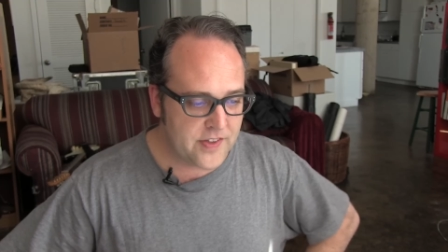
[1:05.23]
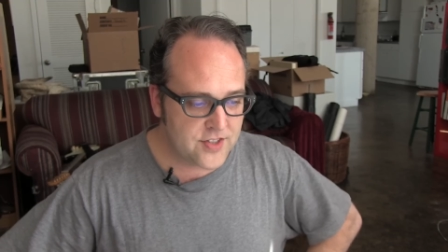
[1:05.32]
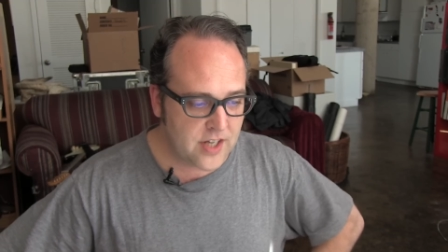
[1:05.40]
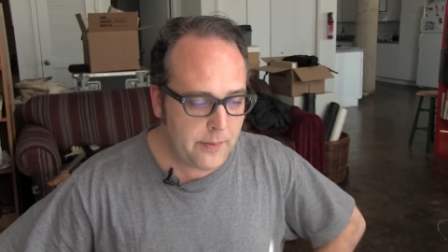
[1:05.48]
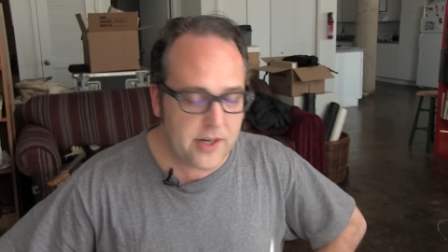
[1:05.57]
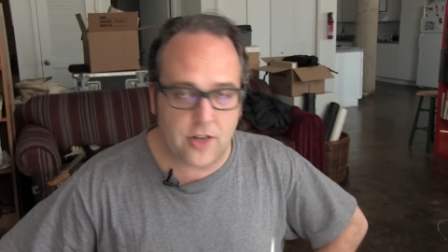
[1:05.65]

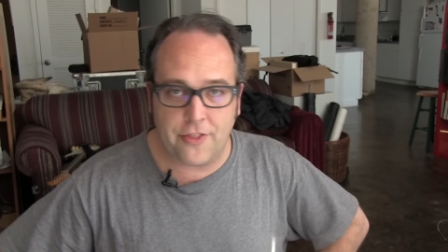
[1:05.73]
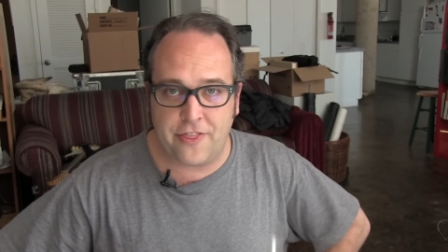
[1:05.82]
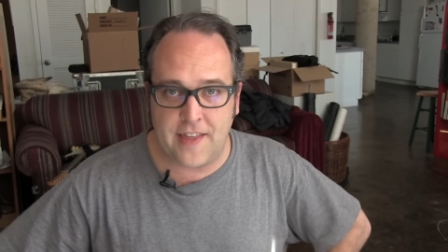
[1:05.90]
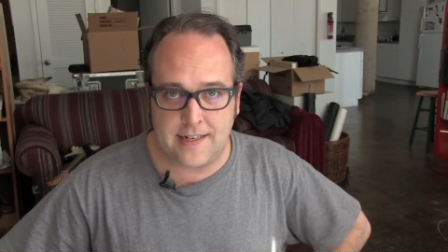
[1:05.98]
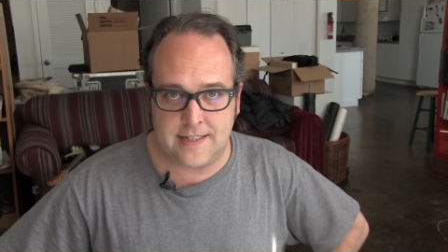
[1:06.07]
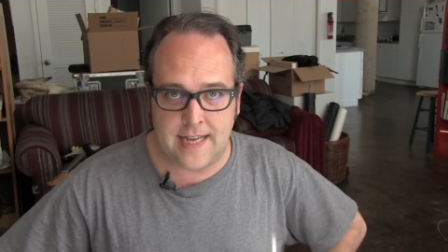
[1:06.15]
there's a company called
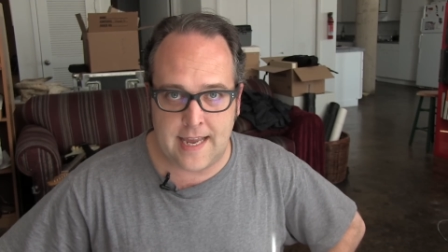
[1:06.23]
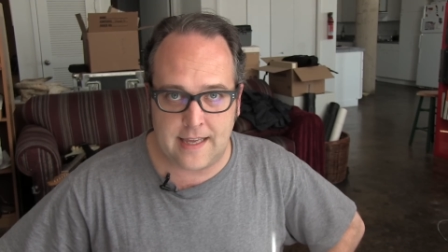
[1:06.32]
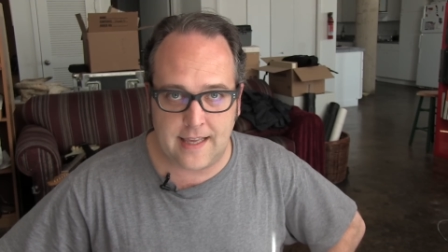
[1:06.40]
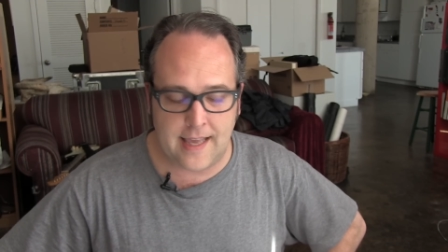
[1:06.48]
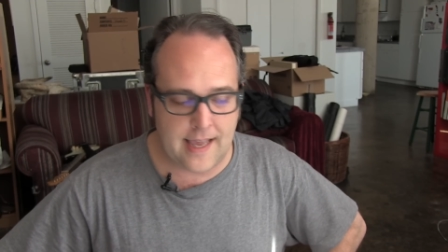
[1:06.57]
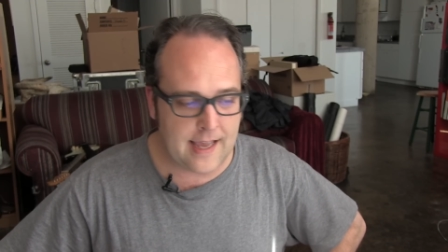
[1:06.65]
Think
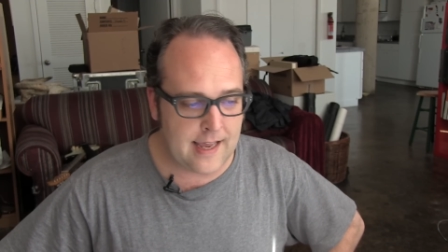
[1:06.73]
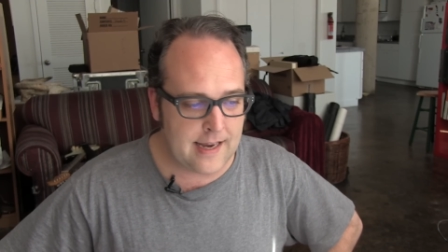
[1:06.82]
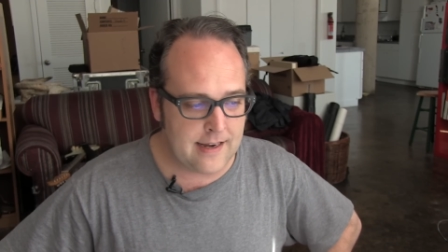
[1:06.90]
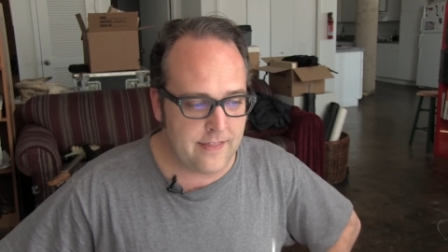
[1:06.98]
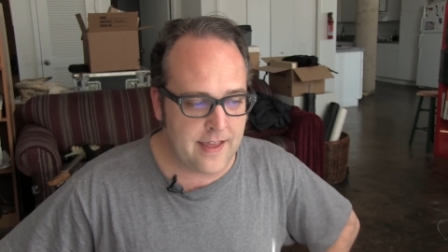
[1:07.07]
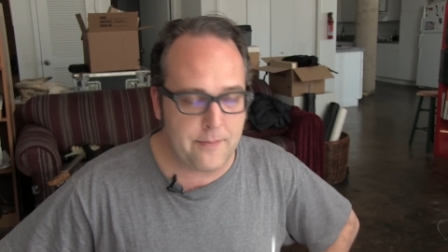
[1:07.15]
Tank,
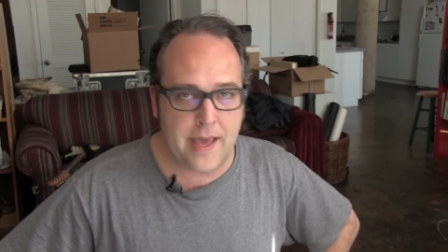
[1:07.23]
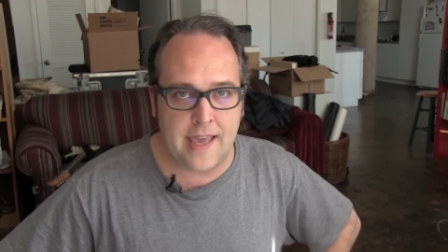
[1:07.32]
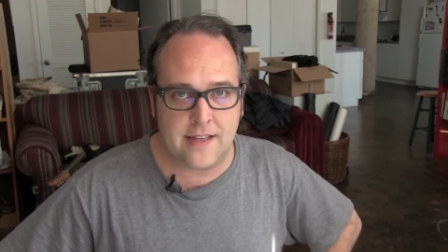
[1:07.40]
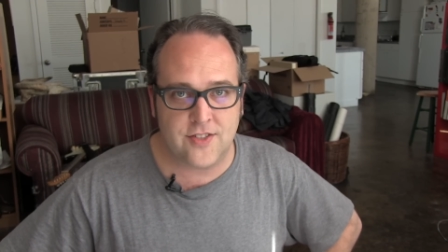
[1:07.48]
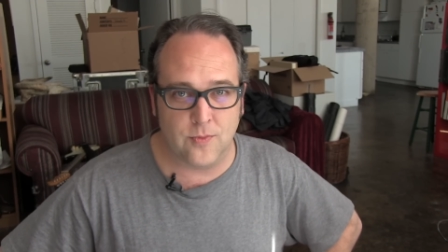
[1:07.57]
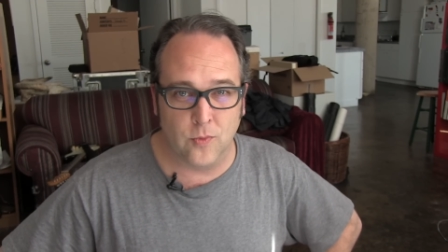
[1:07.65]
and they
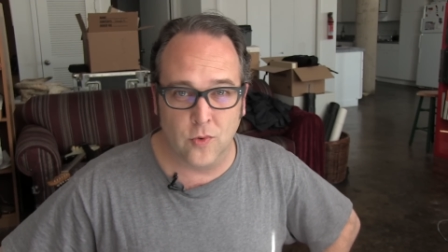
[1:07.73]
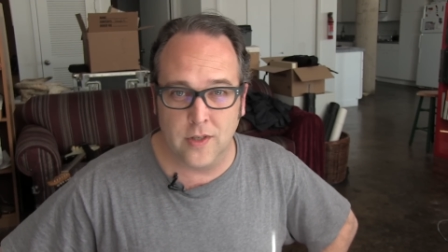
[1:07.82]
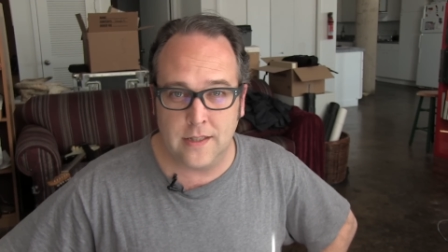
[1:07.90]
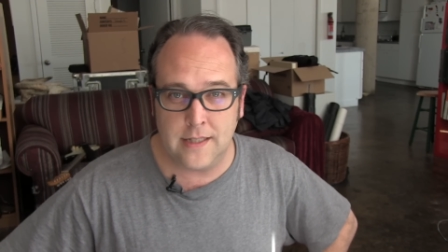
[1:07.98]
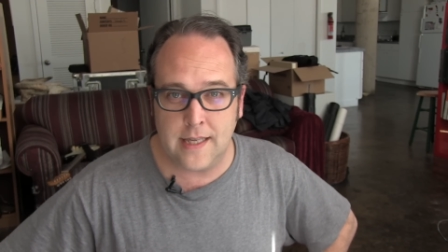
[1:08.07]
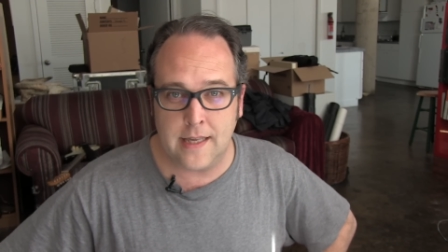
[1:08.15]
make some
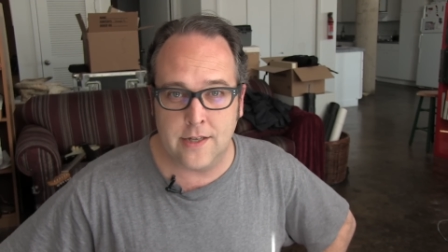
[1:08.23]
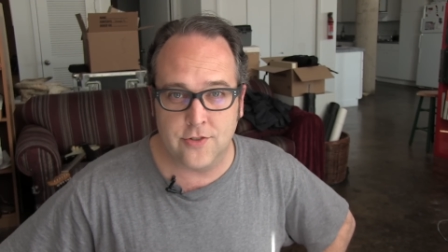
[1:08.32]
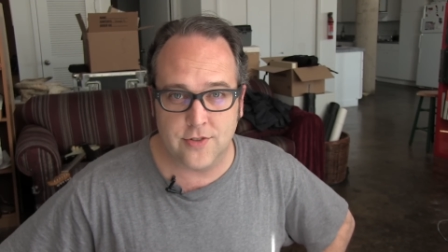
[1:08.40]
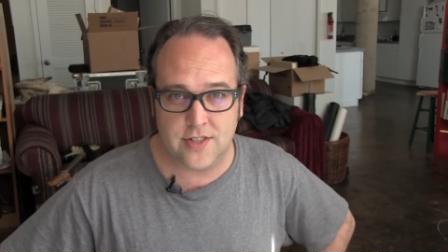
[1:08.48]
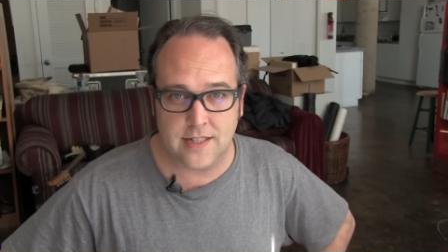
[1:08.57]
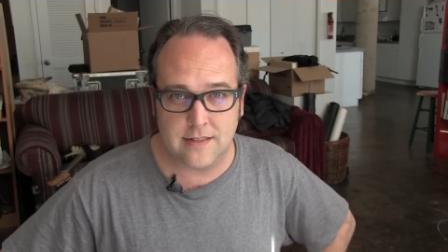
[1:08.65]
really
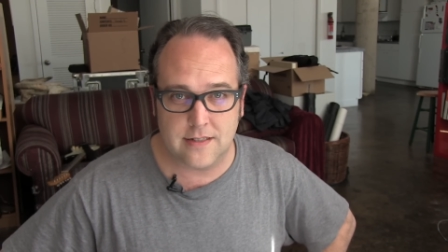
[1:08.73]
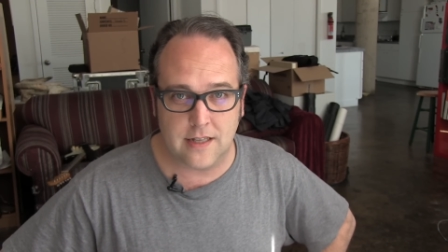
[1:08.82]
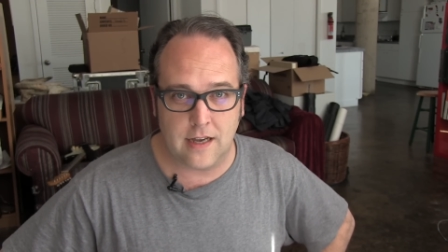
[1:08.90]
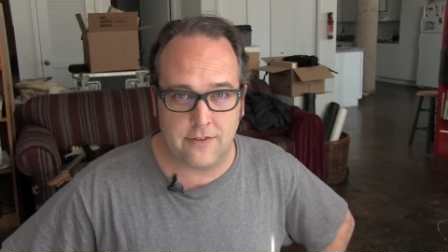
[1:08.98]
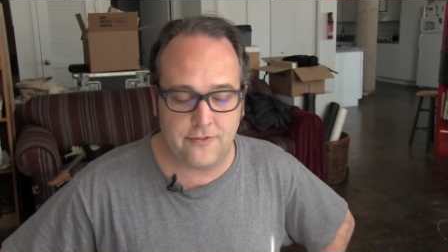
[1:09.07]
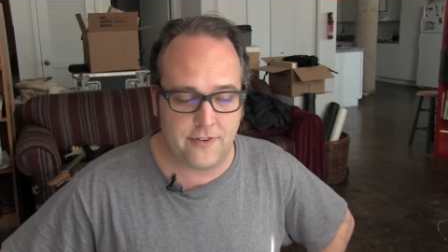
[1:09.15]
interesting
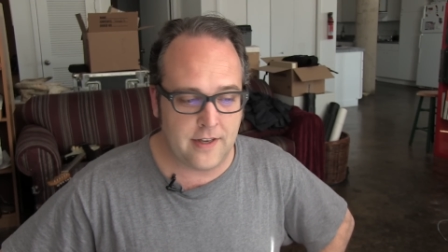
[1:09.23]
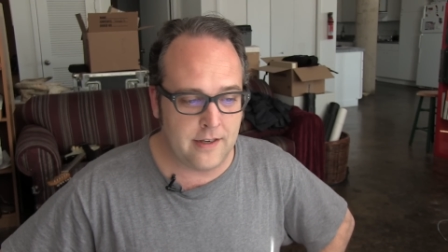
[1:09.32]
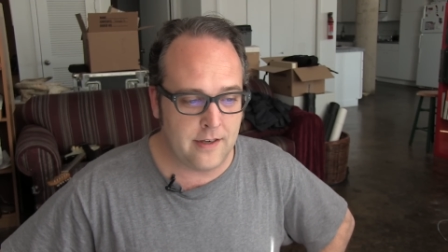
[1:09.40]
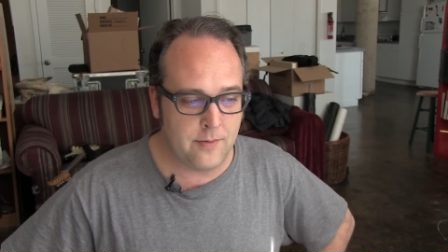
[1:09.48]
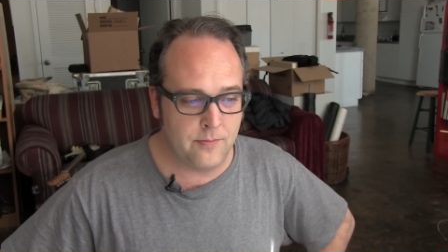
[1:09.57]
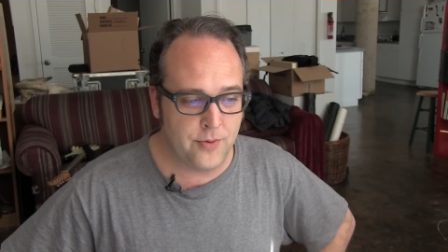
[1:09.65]
stuff,
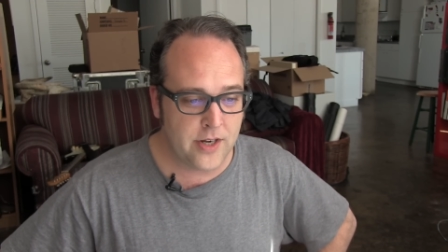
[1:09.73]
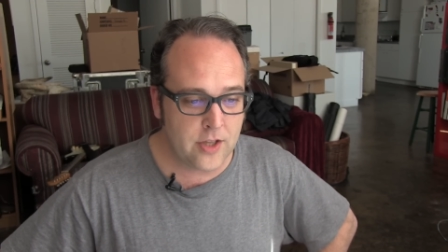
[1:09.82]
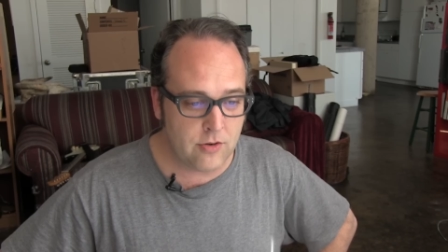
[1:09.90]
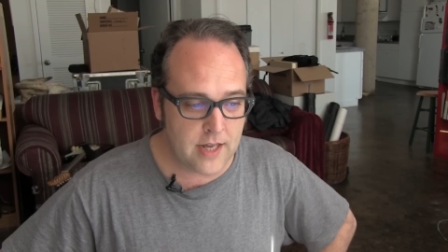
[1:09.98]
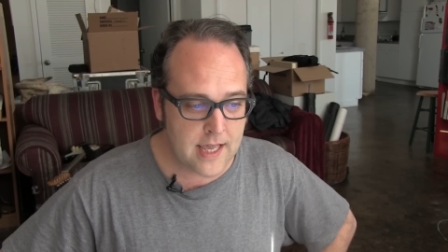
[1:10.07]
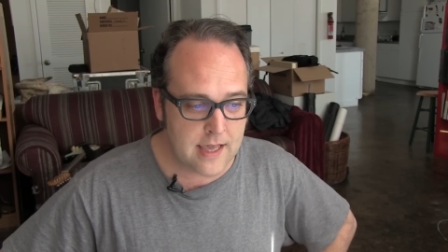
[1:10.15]
um, pretty
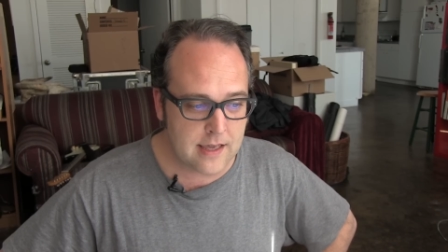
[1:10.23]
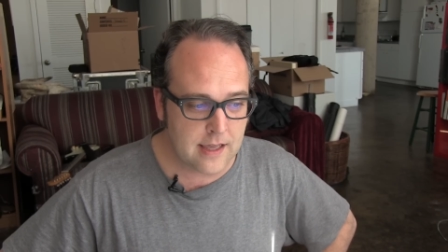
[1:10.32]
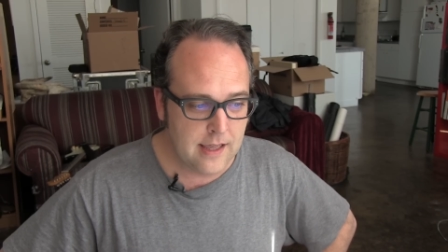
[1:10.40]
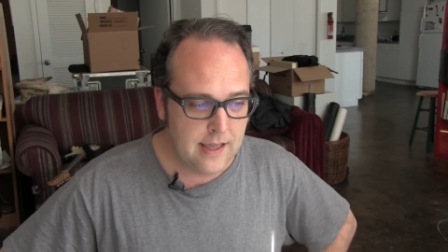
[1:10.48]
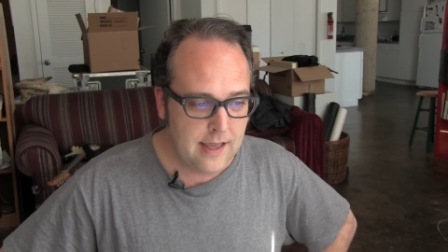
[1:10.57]
unique.